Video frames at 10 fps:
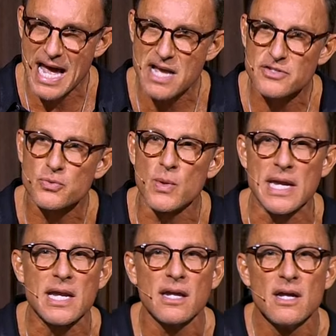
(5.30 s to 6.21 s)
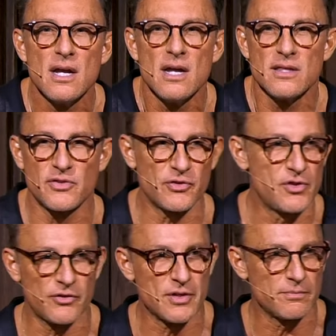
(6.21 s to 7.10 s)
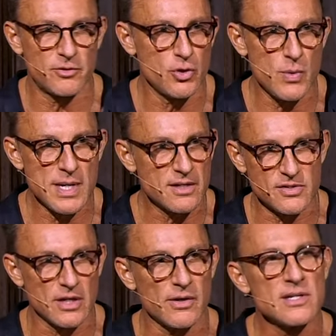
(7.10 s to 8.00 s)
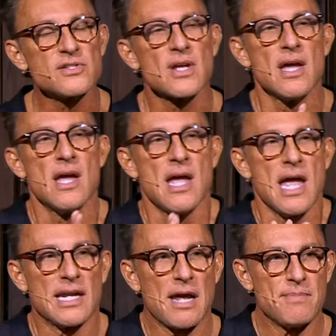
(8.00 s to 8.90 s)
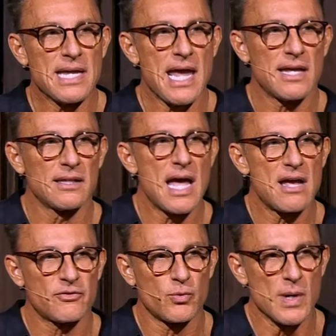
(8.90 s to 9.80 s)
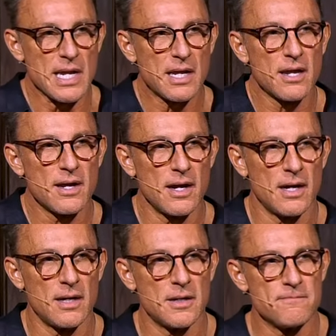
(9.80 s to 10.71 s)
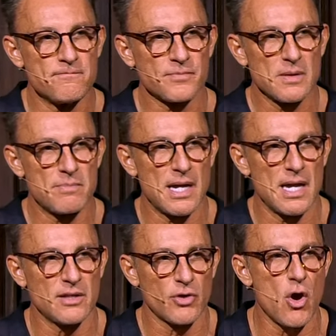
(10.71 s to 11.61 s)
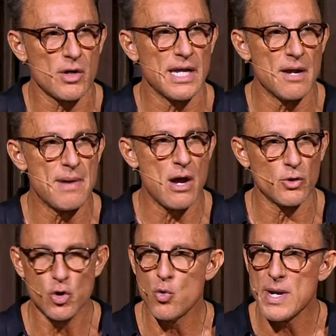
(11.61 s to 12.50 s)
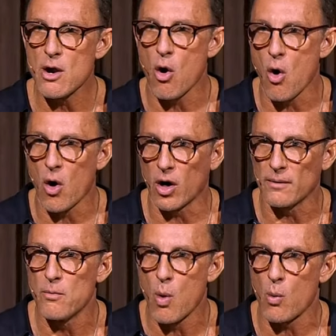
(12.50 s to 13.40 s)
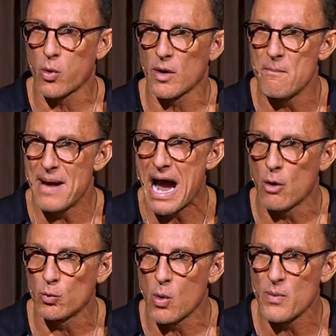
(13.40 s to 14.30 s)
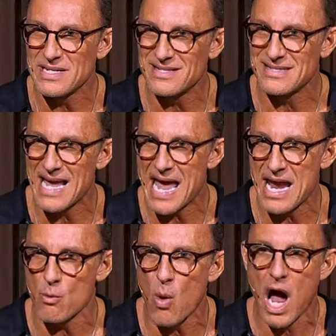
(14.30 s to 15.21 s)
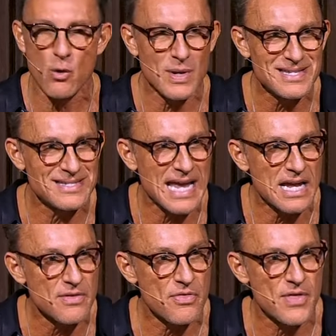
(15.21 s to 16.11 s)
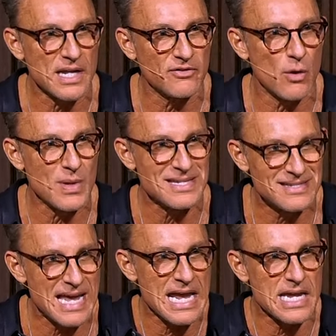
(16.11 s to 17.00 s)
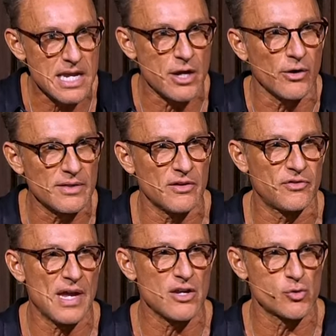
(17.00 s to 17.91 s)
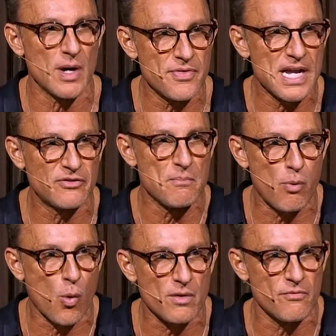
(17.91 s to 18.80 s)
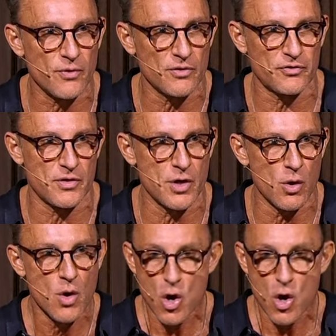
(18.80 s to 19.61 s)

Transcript: last week. This is just a two week series, and I began last week um, by talking about who we are, what we're about, what we say, why we say the things that we say here at the sanctuary. I think it's important for us to know